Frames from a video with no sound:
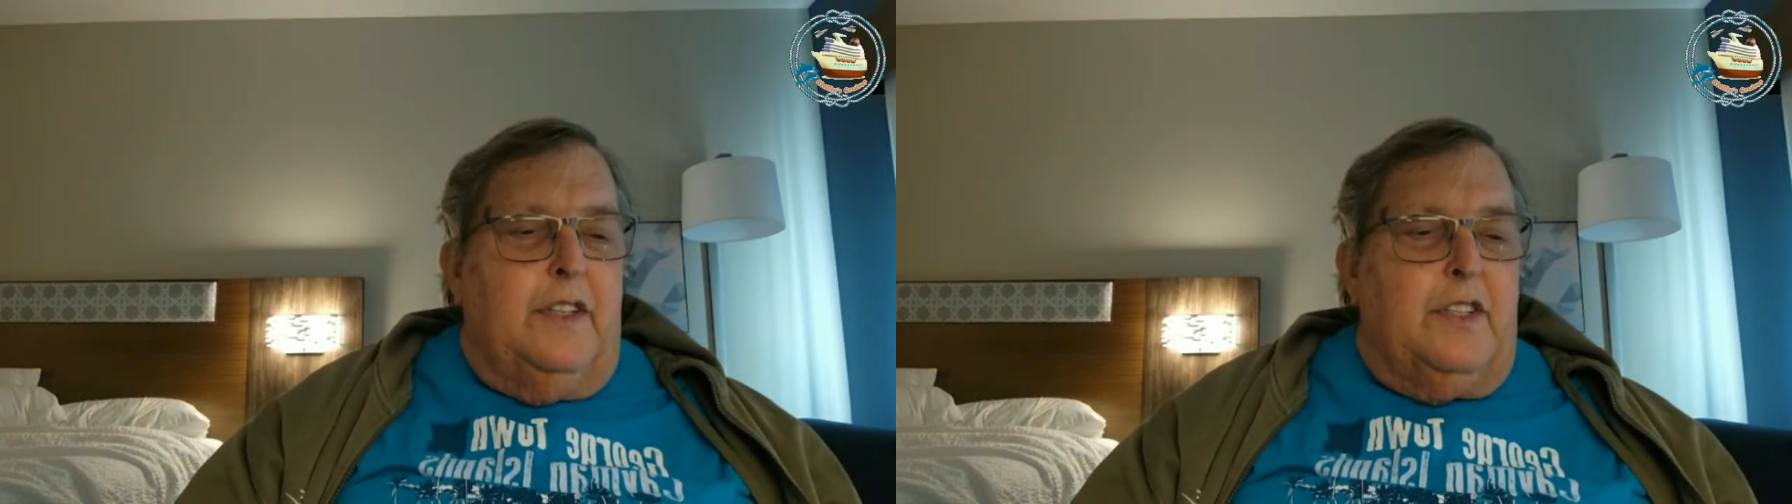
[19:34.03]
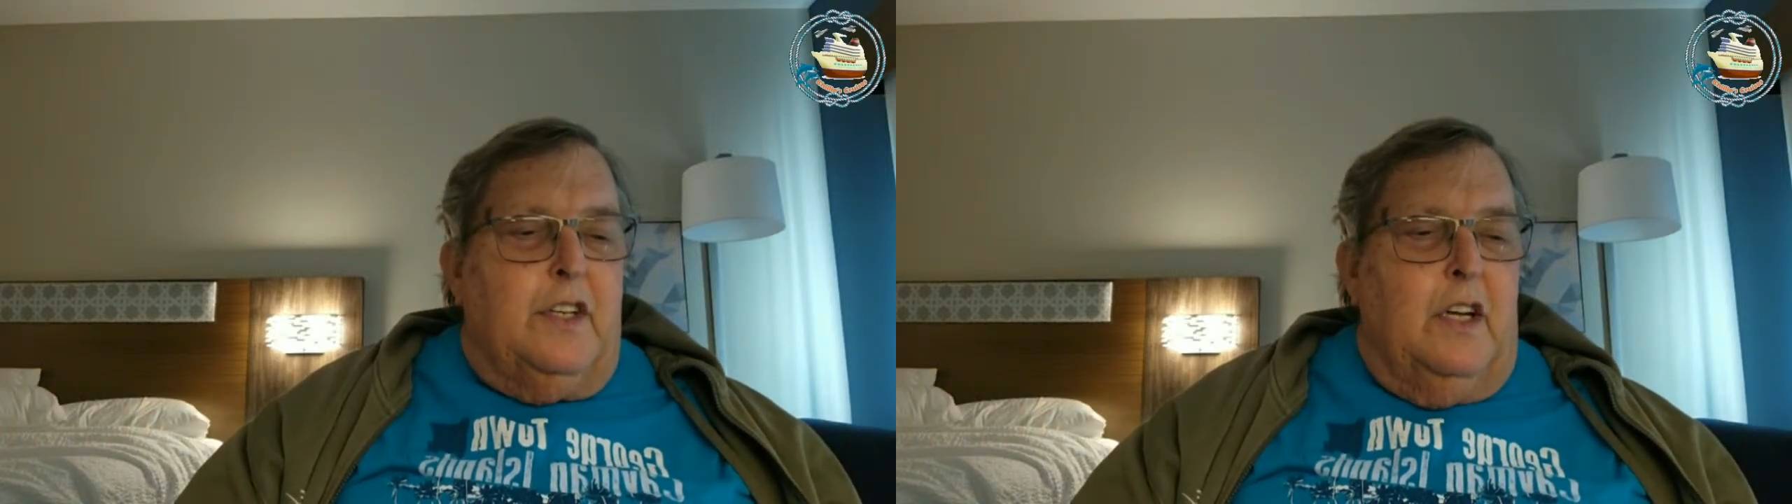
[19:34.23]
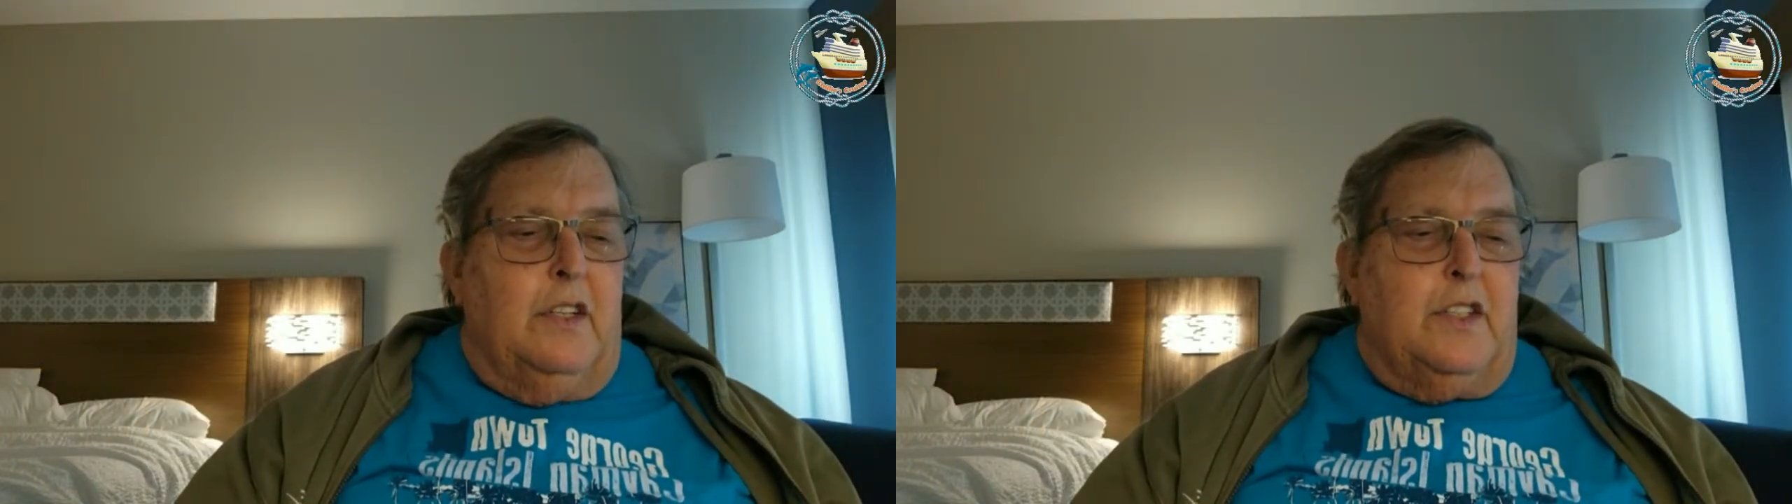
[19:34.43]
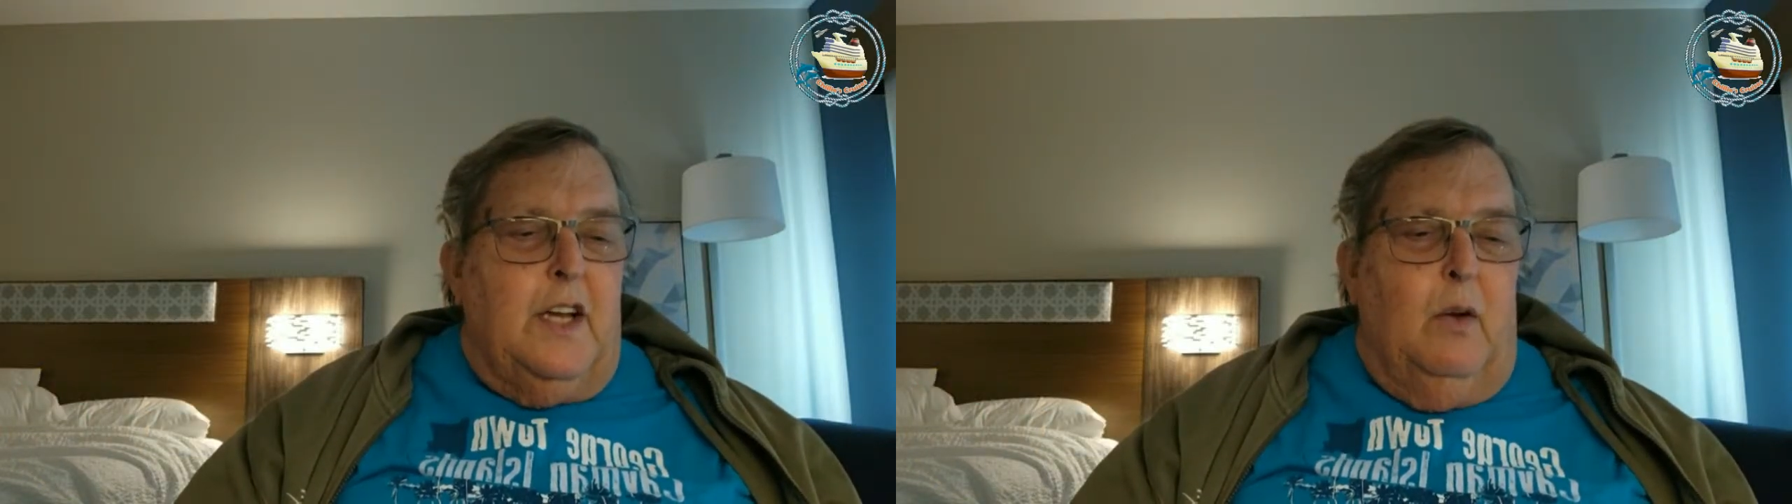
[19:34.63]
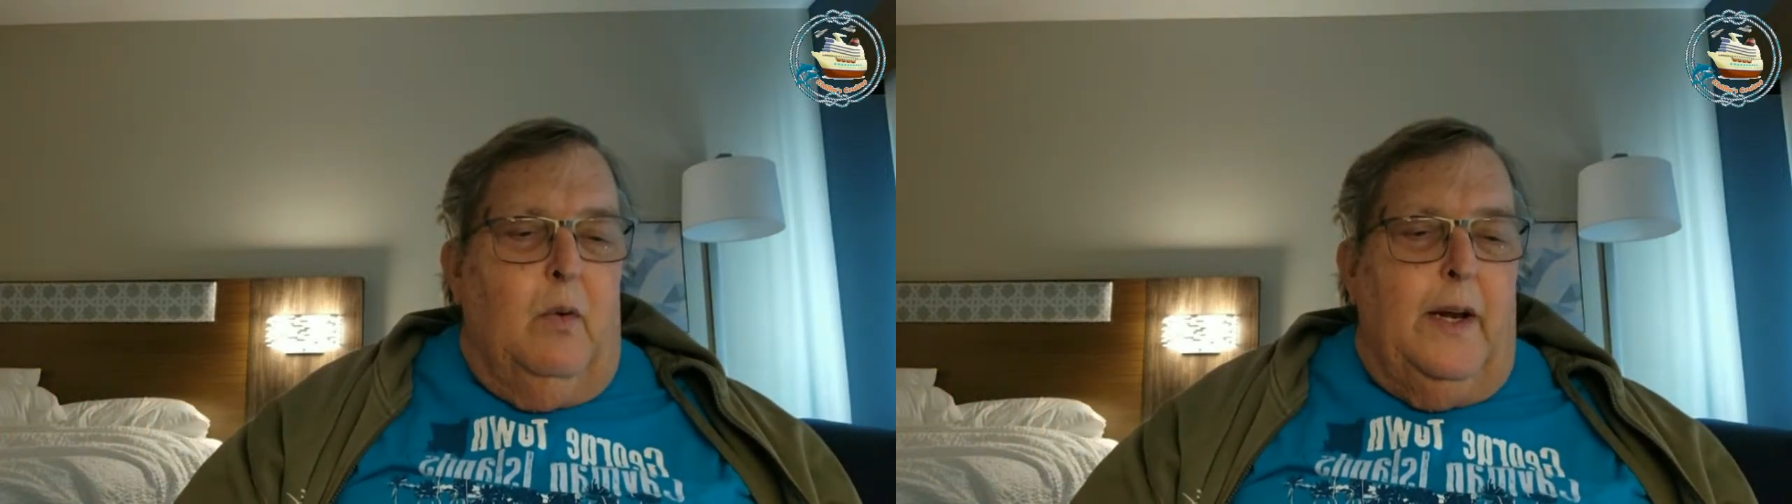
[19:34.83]
It's
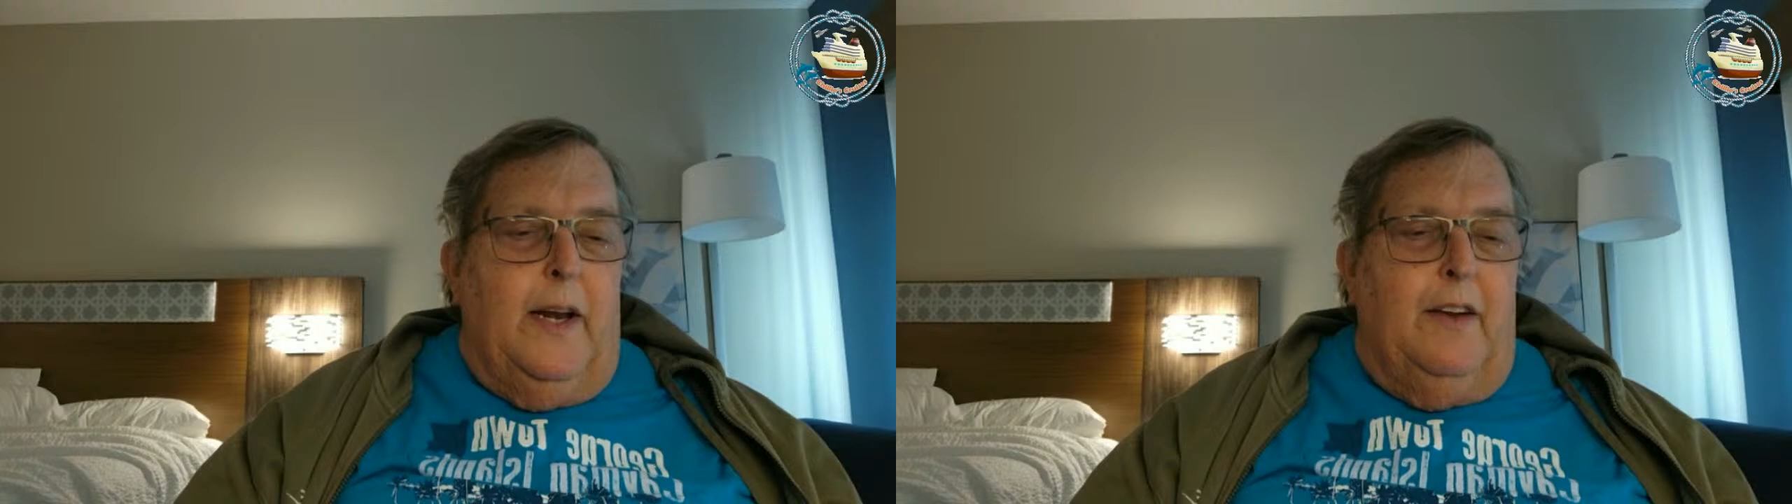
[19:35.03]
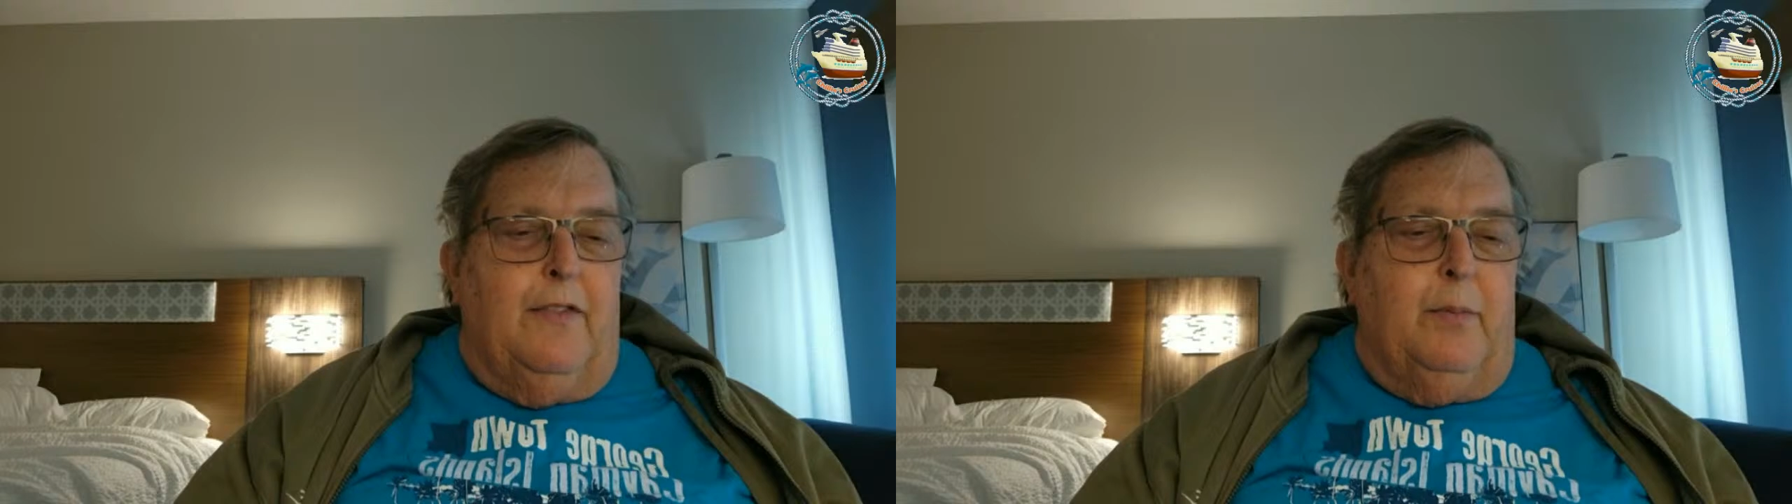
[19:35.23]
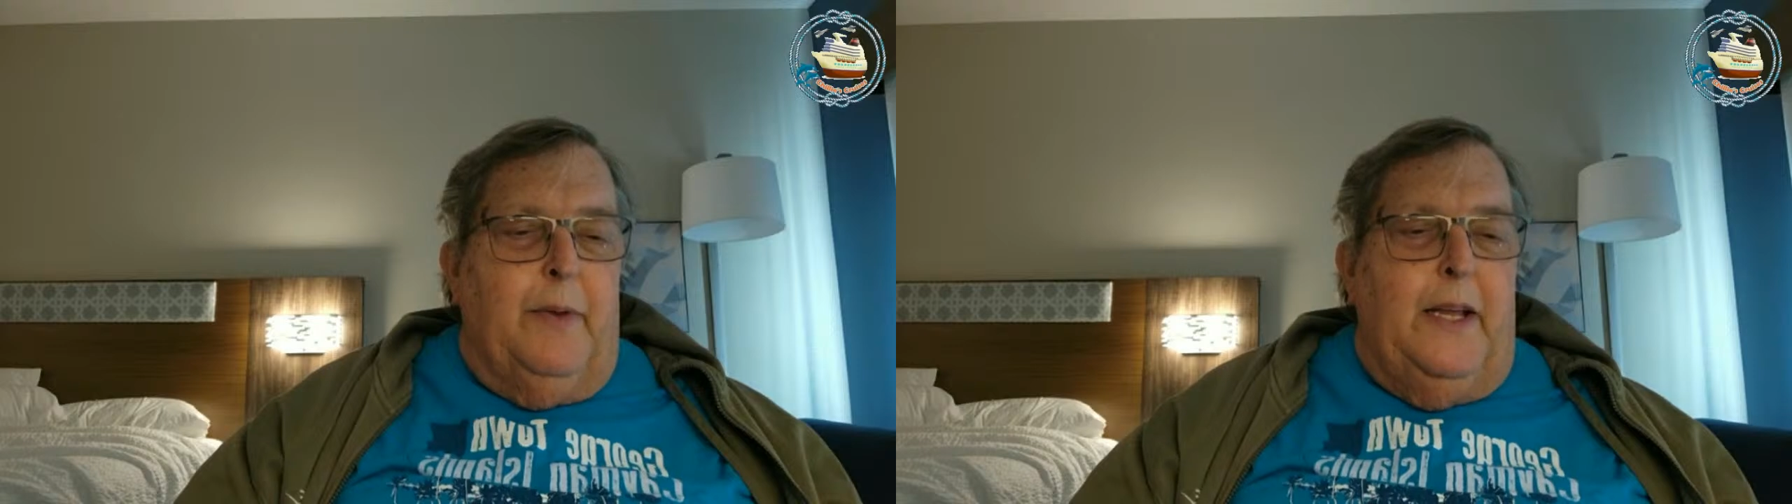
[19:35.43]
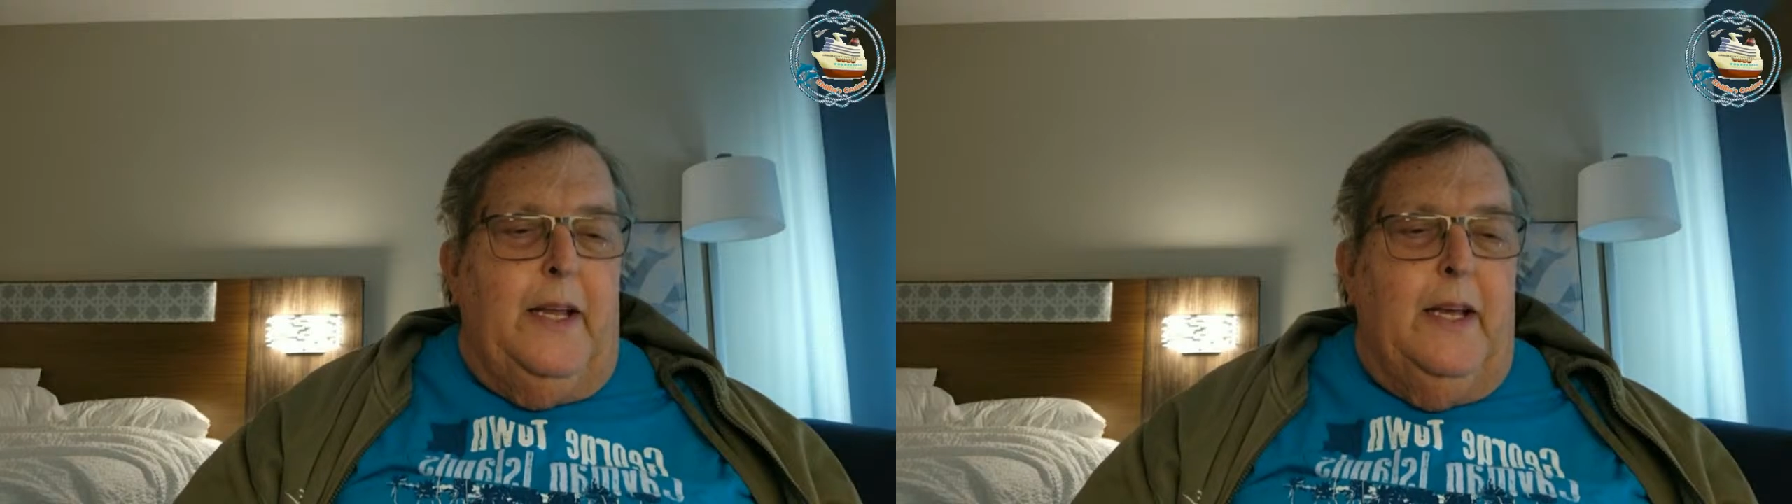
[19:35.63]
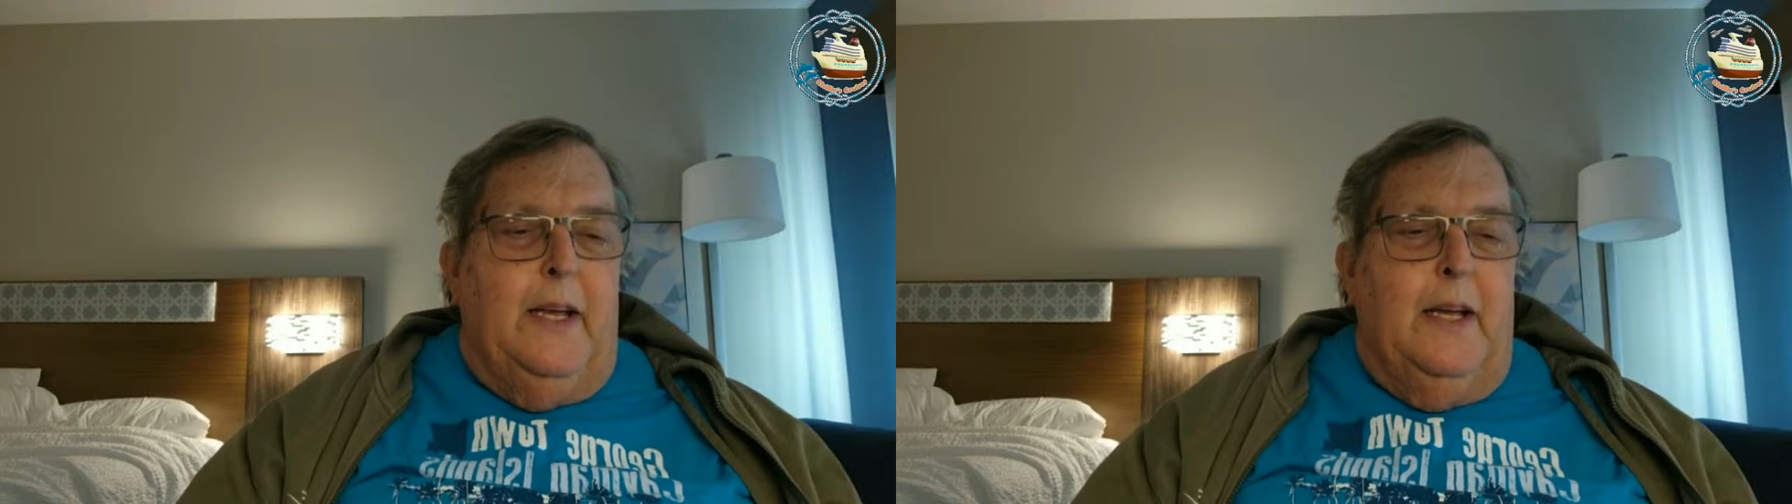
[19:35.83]
sail away day for
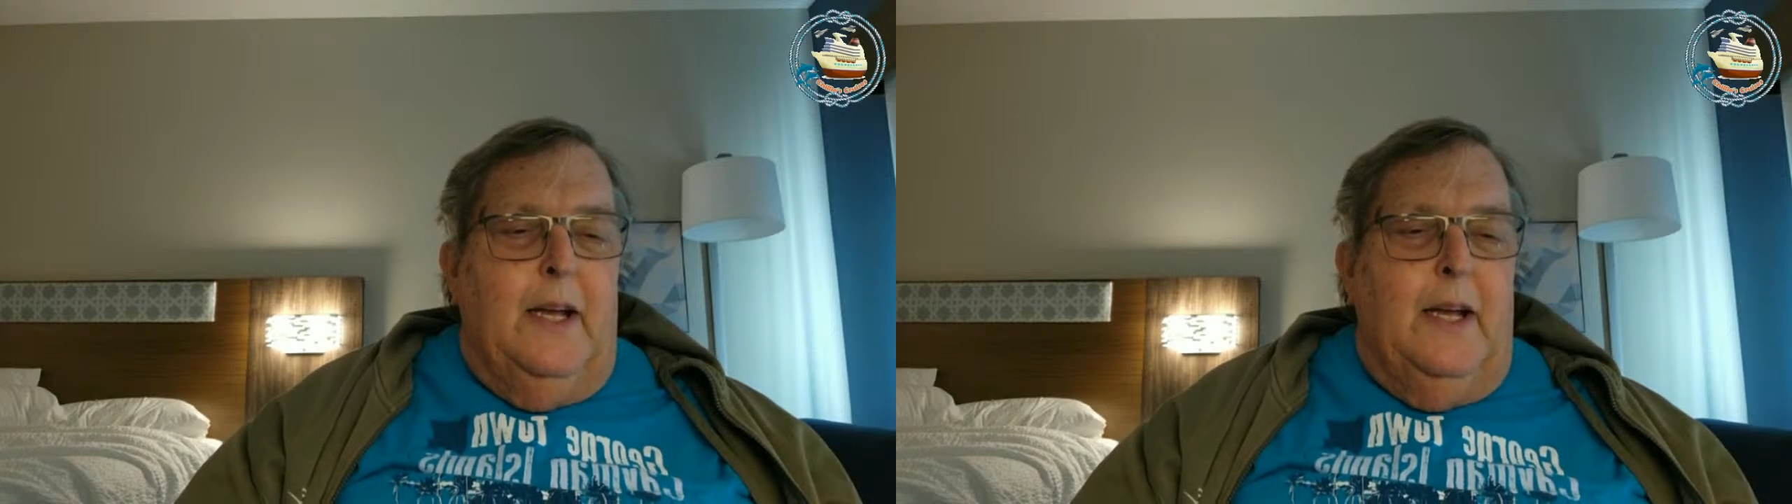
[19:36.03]
me.